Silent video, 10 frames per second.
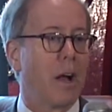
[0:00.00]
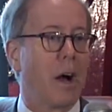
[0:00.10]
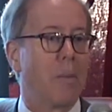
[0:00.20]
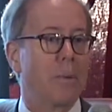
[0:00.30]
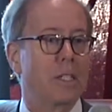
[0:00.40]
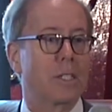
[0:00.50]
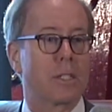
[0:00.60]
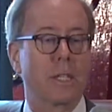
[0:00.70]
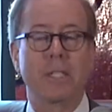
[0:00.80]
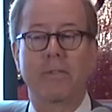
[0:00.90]

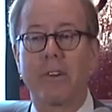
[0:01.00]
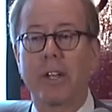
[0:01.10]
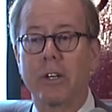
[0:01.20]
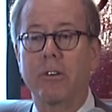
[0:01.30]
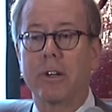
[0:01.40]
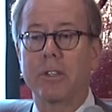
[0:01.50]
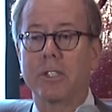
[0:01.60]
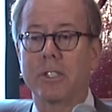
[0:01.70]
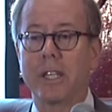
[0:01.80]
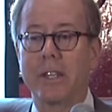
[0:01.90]
It's very clear
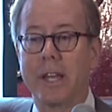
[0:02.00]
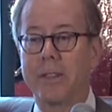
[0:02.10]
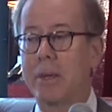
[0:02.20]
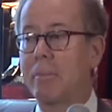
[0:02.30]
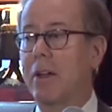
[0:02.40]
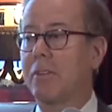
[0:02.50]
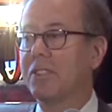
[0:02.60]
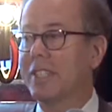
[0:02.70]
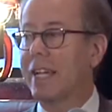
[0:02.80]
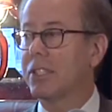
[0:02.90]
to see that the amount of
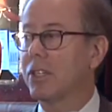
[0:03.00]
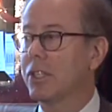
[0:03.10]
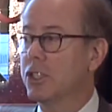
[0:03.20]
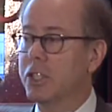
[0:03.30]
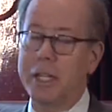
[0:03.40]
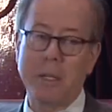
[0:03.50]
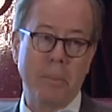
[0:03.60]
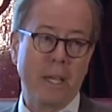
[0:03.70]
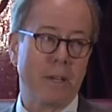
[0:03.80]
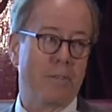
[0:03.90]
debt to the
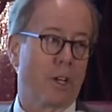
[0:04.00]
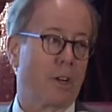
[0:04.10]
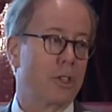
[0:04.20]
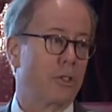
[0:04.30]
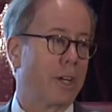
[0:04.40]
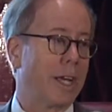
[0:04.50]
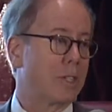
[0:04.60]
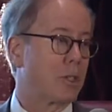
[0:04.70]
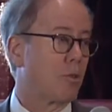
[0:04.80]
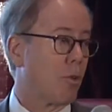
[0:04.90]
GDP of the country
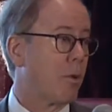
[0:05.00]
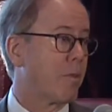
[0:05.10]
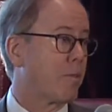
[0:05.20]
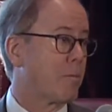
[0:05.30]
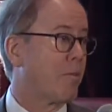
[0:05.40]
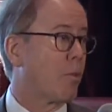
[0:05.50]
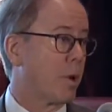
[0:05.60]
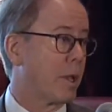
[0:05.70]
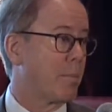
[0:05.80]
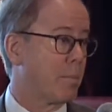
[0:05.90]
has grown from
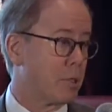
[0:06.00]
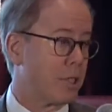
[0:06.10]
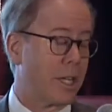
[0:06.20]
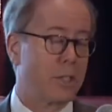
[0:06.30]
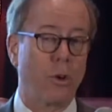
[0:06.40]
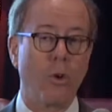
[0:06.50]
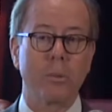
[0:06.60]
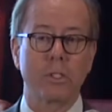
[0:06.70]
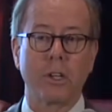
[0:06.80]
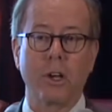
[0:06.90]
40% to
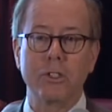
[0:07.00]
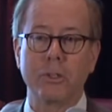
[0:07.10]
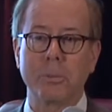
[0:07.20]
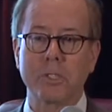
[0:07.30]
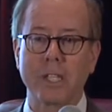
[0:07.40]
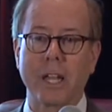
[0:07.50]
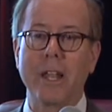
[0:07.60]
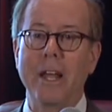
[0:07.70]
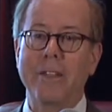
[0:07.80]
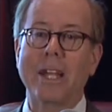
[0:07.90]
almost 100%.
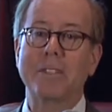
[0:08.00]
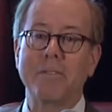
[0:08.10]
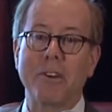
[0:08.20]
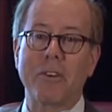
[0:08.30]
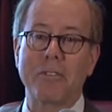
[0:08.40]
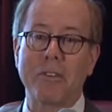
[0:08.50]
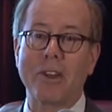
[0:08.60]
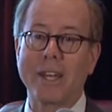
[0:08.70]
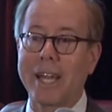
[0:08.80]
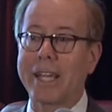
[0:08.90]
That's a very,
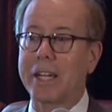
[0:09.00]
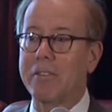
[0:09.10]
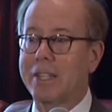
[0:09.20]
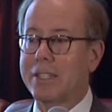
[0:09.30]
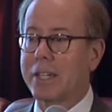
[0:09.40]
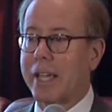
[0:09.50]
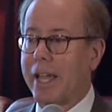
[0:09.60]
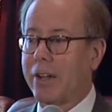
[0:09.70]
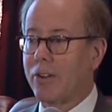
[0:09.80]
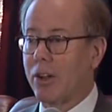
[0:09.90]
very negative
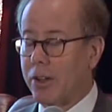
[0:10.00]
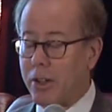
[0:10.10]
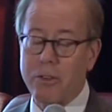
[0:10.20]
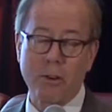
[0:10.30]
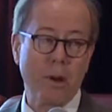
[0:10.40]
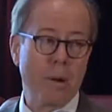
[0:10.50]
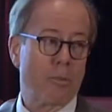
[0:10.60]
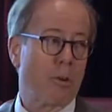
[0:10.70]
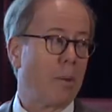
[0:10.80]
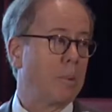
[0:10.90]
indicator, another
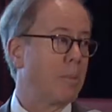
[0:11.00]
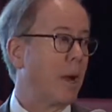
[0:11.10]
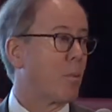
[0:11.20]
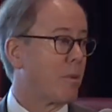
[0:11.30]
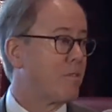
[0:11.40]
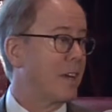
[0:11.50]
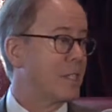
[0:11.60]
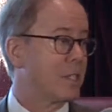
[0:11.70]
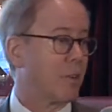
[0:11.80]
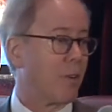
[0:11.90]
problem that we're
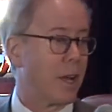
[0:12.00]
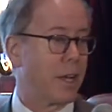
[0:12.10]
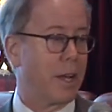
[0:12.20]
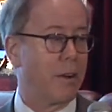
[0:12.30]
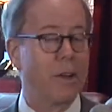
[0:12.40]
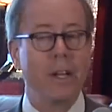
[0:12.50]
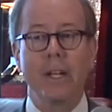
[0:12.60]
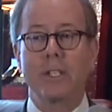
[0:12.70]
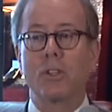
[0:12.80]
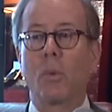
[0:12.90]
facing right now.
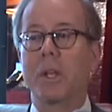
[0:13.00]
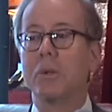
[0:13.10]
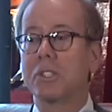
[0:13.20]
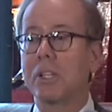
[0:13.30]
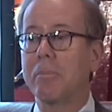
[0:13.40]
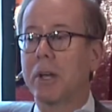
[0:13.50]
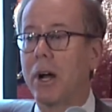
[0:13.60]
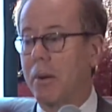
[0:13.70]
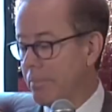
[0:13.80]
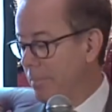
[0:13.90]
So when you sum it
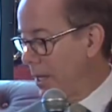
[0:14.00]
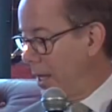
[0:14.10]
up,